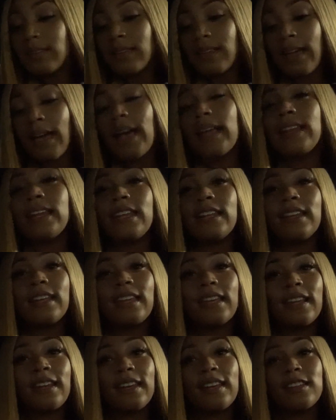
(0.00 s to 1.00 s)
I need to
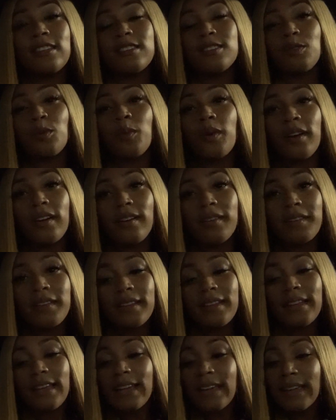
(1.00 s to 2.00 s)
get into work
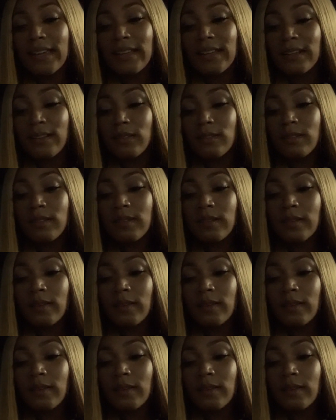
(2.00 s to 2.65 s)
and